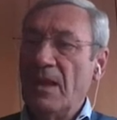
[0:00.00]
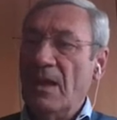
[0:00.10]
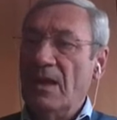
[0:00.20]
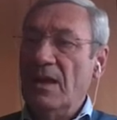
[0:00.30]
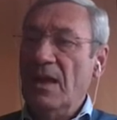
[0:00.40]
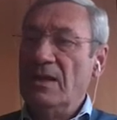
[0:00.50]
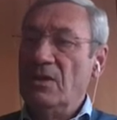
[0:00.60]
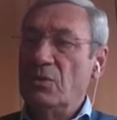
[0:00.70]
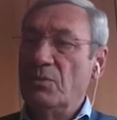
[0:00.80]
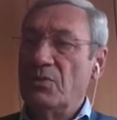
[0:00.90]
and
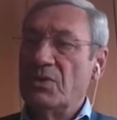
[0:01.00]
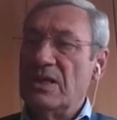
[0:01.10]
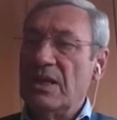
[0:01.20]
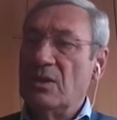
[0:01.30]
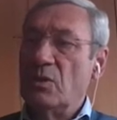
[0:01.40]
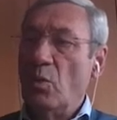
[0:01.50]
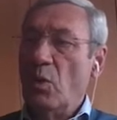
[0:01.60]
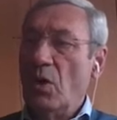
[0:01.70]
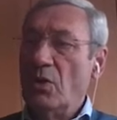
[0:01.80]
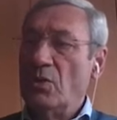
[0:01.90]
82%
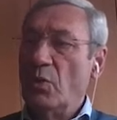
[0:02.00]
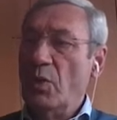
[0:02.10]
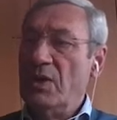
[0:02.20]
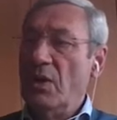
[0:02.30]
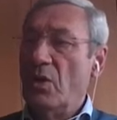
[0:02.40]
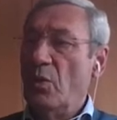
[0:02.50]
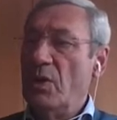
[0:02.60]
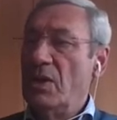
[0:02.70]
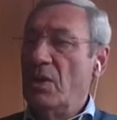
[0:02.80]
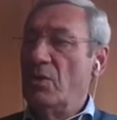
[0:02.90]
walked with or
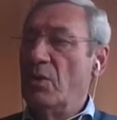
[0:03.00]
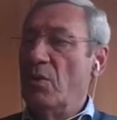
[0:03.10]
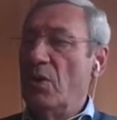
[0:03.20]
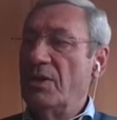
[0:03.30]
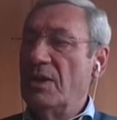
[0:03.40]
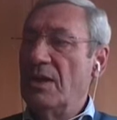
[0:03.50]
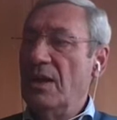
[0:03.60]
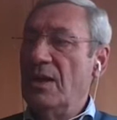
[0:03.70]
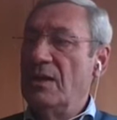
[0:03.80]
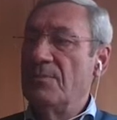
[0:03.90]
without a walking
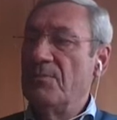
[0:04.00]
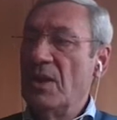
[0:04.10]
aid.